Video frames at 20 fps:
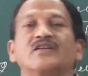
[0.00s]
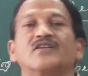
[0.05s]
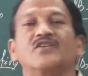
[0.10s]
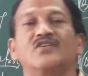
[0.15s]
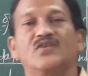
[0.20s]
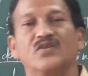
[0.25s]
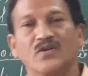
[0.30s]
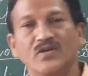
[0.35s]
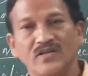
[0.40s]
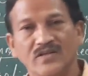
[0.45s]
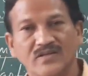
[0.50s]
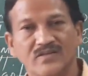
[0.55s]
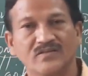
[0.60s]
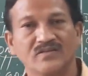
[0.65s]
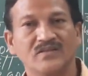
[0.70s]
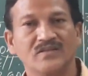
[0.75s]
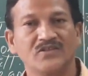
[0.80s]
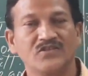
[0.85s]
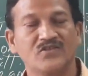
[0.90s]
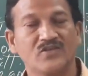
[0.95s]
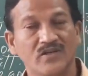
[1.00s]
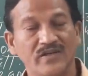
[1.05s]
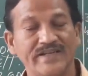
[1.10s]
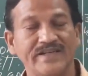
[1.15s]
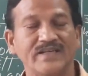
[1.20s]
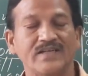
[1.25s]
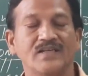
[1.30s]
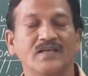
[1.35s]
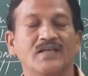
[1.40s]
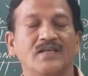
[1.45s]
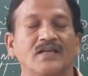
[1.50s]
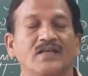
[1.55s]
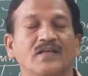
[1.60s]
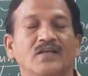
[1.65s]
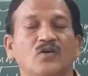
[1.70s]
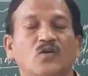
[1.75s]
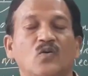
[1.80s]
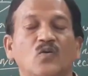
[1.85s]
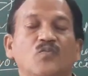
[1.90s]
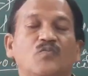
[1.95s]
drawee
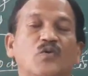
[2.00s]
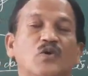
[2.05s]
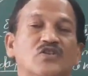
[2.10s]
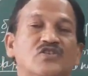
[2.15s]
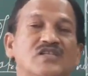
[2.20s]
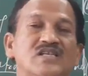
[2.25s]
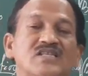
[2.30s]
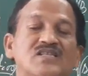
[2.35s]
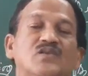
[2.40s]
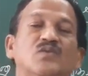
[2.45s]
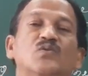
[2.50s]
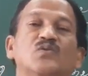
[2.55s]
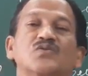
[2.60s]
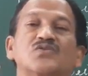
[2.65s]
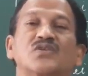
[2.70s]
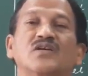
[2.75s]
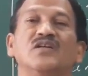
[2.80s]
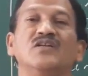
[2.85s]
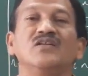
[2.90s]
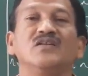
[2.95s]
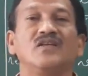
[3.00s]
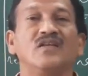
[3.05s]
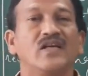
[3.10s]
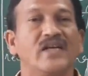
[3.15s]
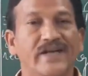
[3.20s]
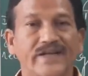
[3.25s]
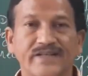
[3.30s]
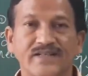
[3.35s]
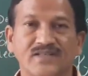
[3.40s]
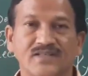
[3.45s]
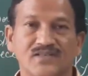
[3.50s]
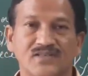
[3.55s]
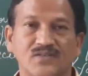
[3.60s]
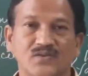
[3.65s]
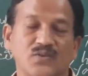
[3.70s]
who purchase goods on credit.